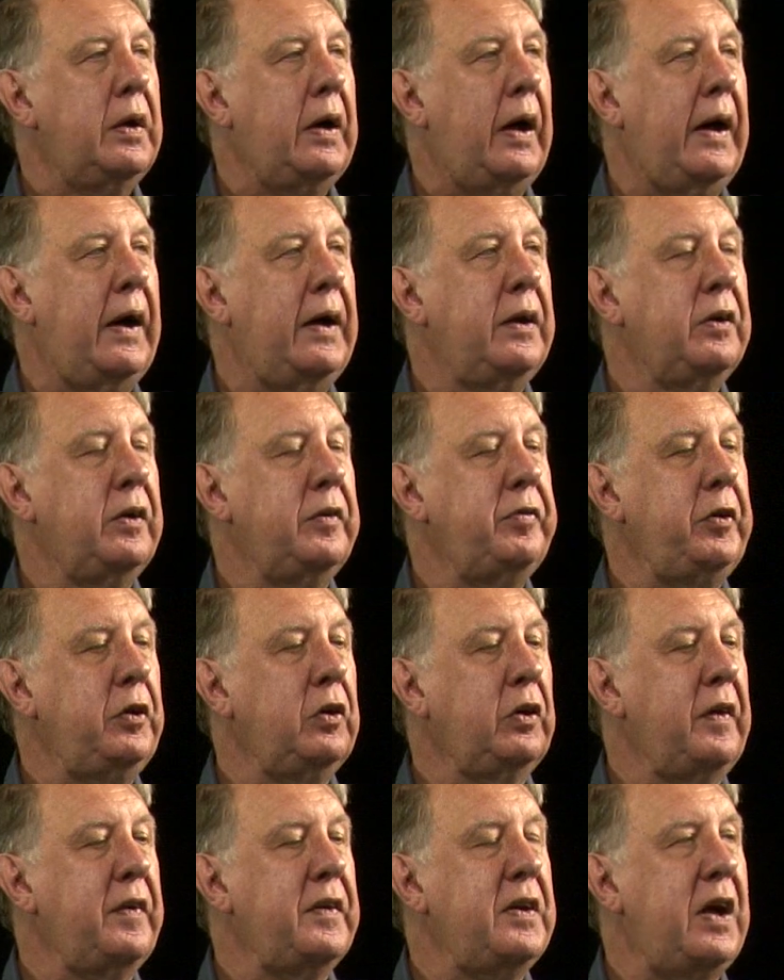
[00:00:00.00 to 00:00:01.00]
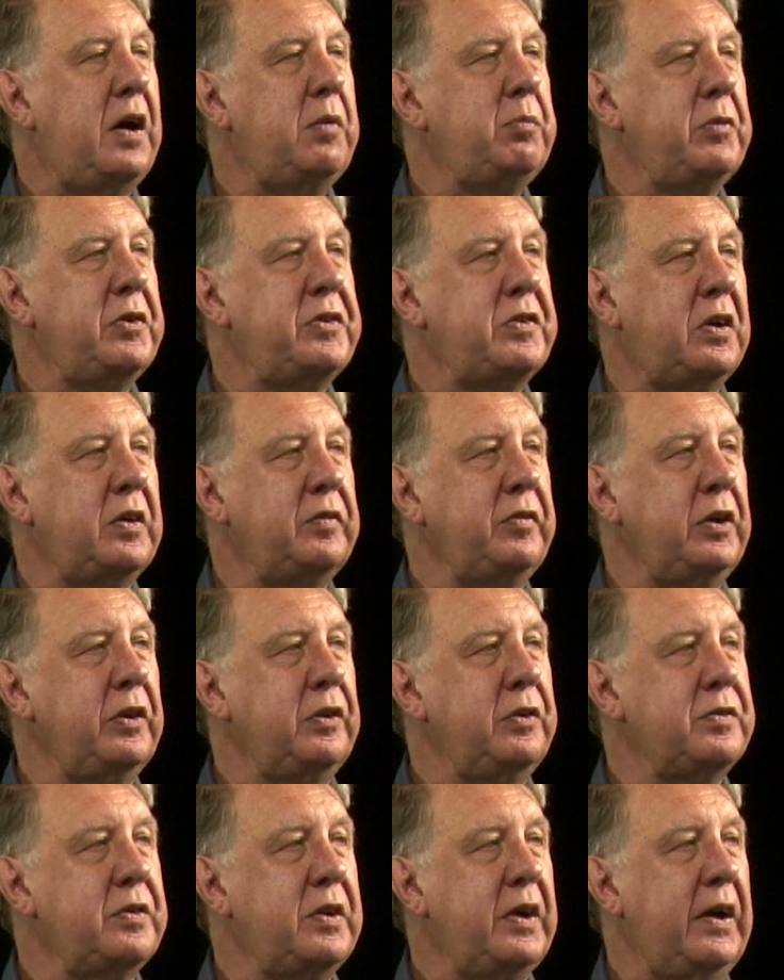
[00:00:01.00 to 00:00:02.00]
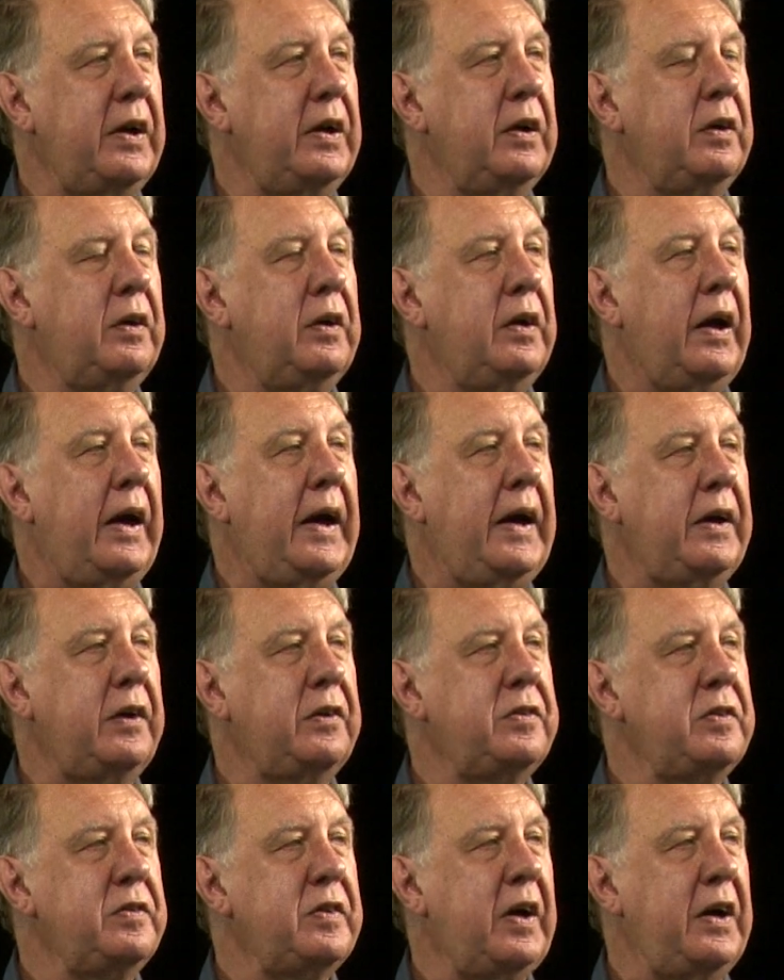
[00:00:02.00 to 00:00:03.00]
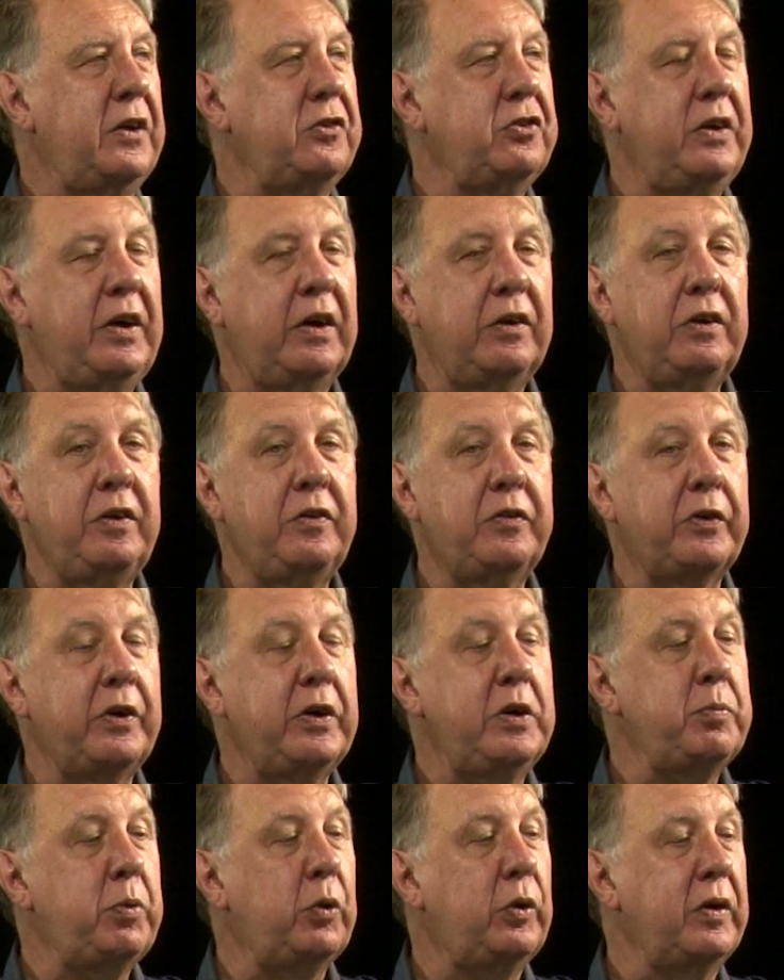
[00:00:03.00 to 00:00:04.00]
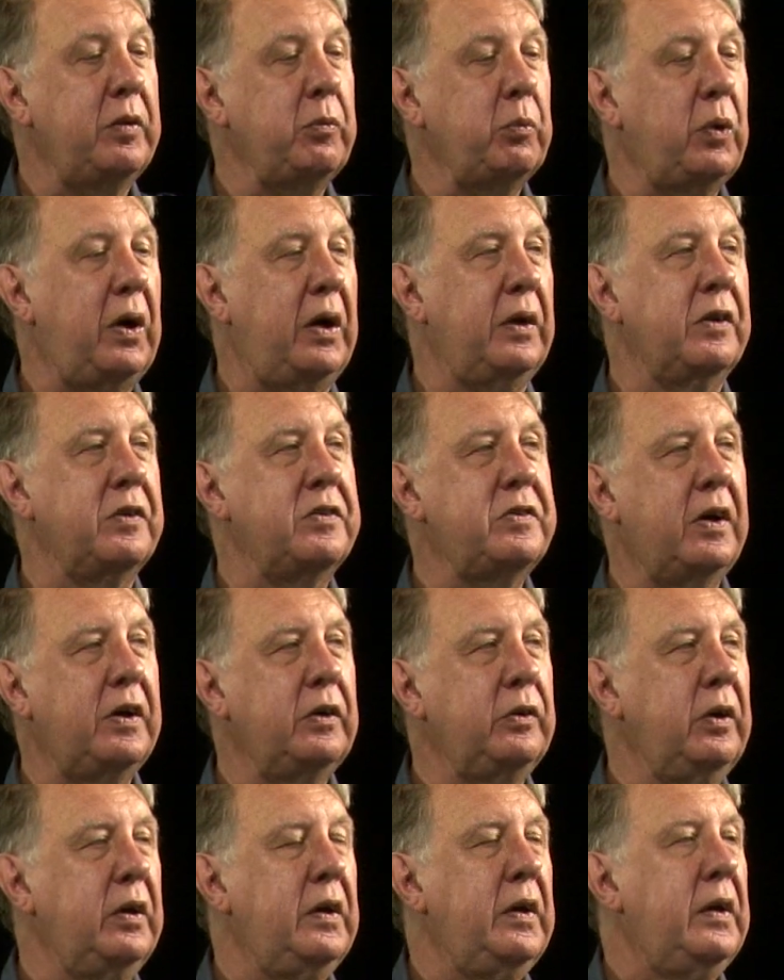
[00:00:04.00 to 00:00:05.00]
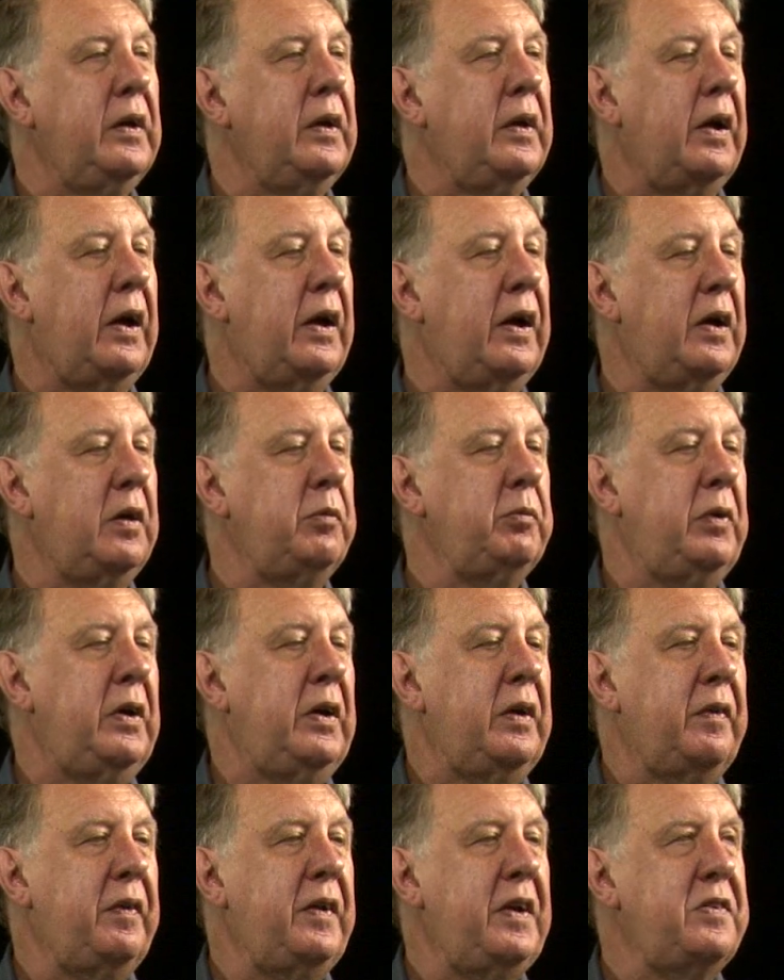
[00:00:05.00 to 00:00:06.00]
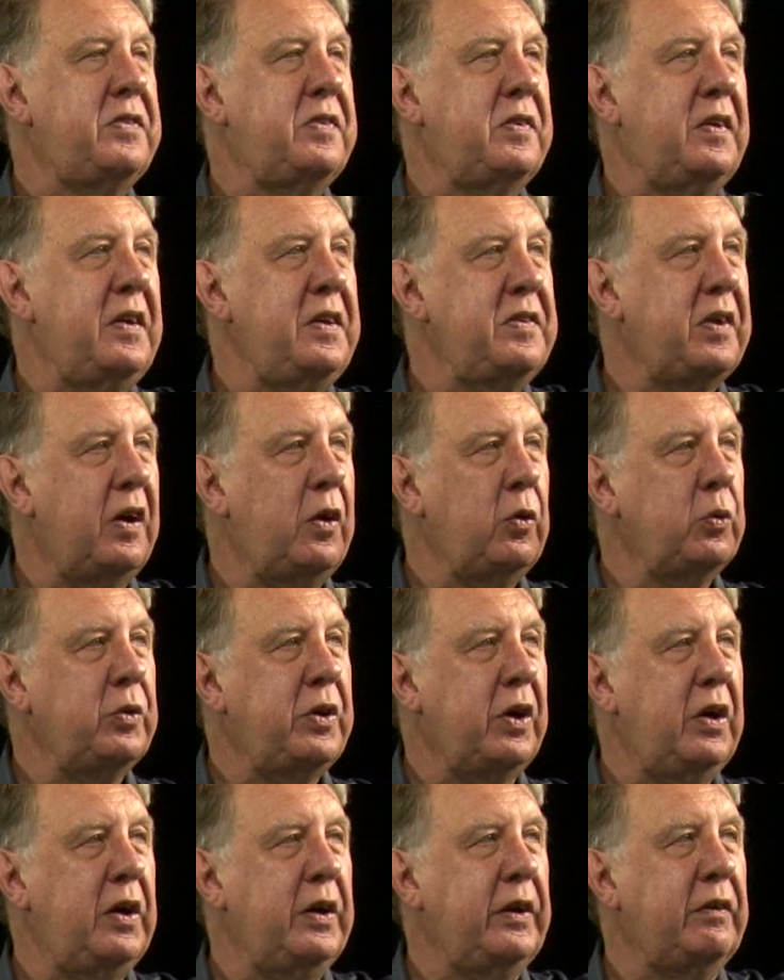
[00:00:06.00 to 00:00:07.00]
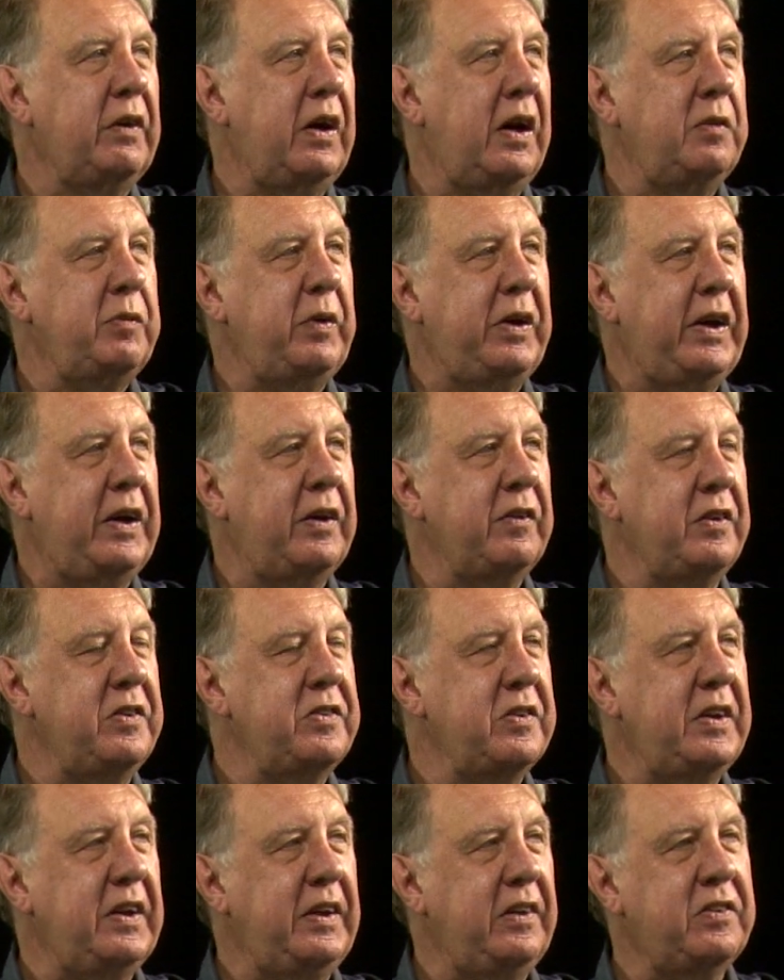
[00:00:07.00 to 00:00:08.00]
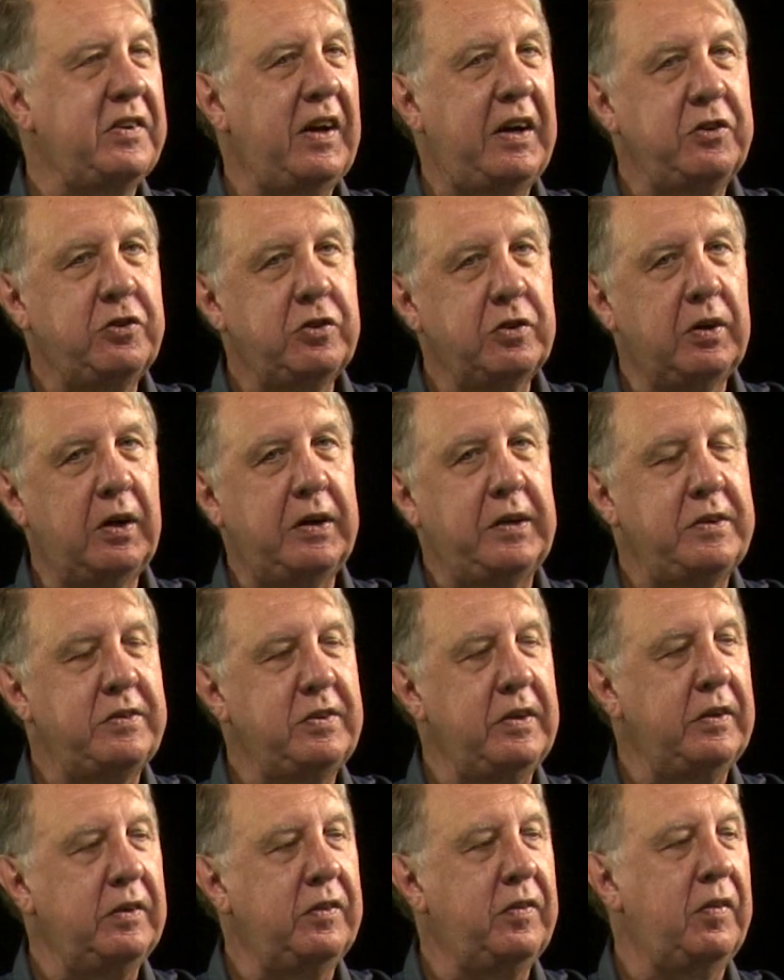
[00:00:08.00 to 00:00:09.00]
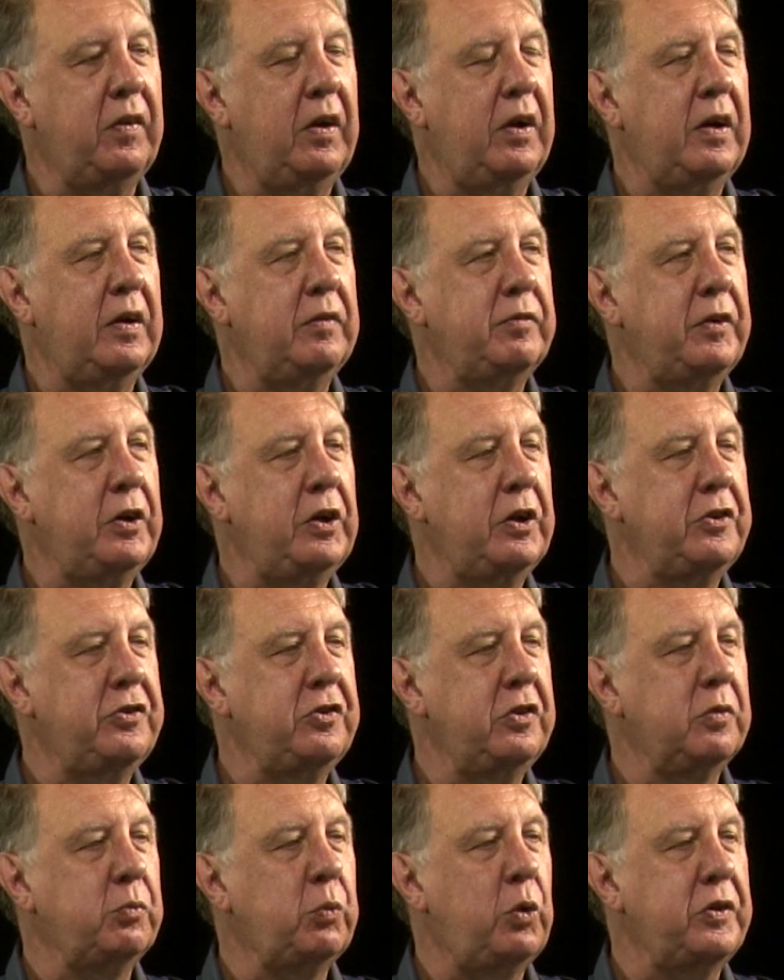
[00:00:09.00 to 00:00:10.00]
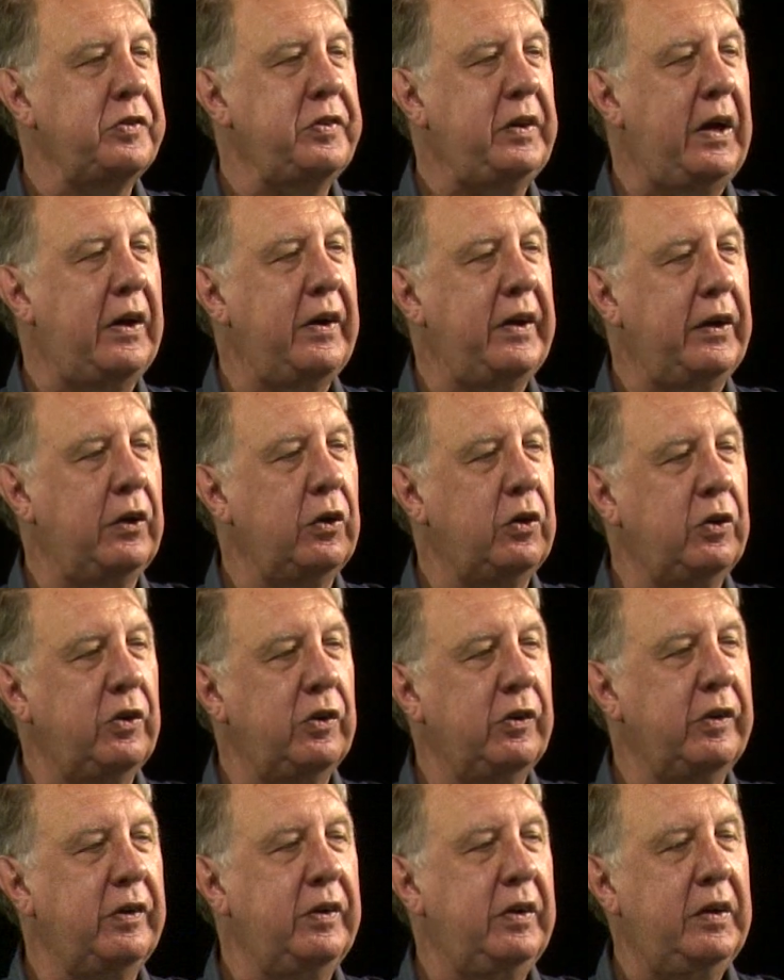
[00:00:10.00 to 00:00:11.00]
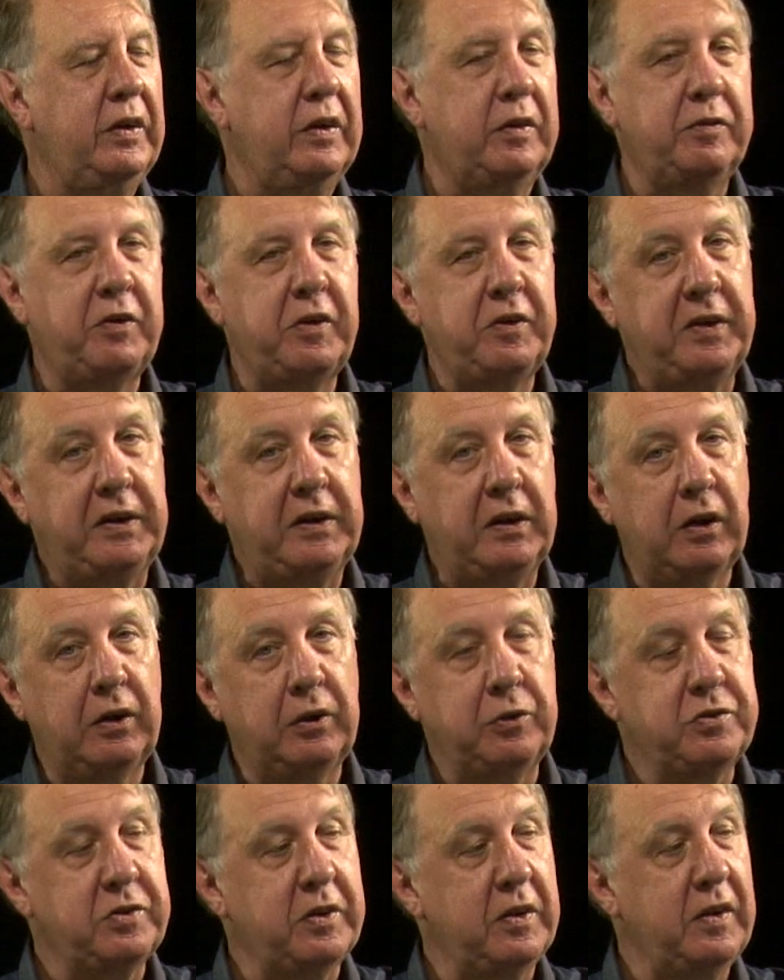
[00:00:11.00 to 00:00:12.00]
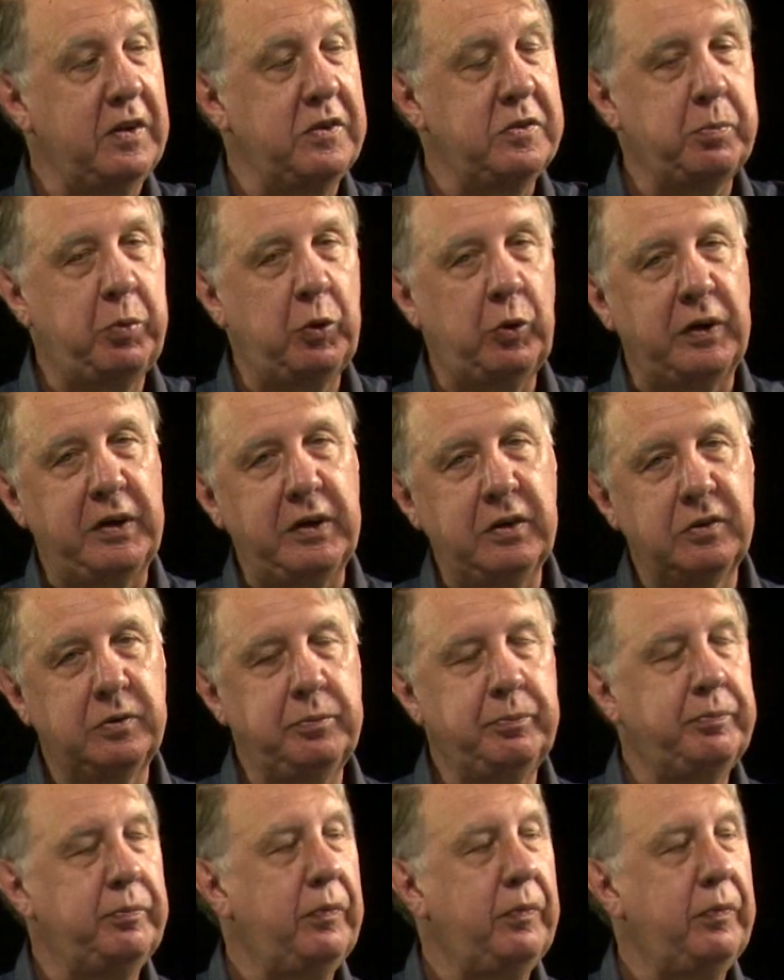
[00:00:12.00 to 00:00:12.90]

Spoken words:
And if you look at the numbers I've used here, x is actually only 3.1. So this whole diagram here is an exaggerated version of what's going on very close to this point.